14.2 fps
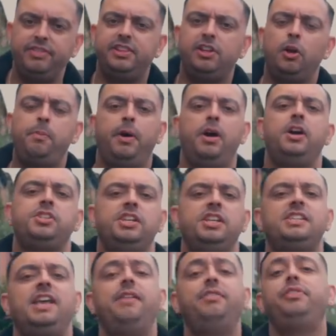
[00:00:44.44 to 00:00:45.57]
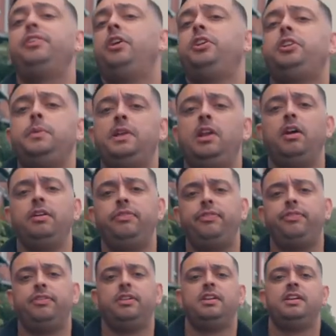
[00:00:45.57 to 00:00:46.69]
everything I purchase, everything I do in life,
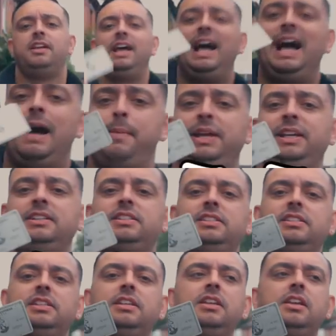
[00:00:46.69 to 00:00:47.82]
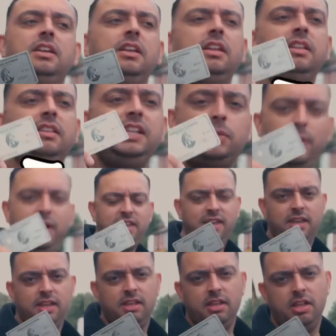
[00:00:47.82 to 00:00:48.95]
Amex. This
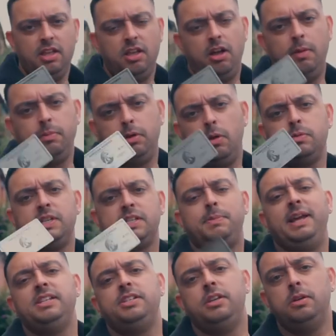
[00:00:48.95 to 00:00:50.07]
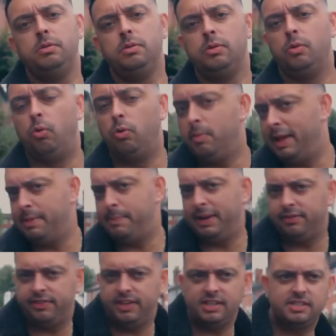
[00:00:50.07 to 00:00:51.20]
week, I'm going to explain to you all about the
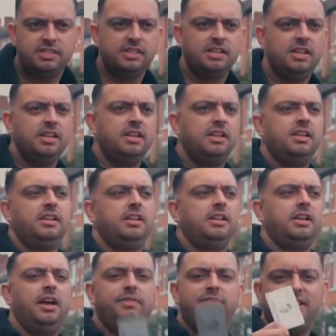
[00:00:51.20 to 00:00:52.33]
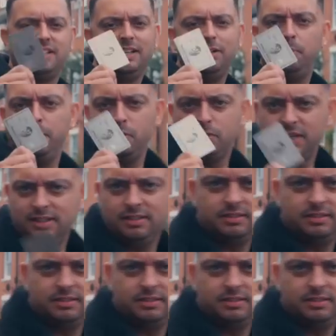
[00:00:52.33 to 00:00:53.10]
benefits of this little beauty.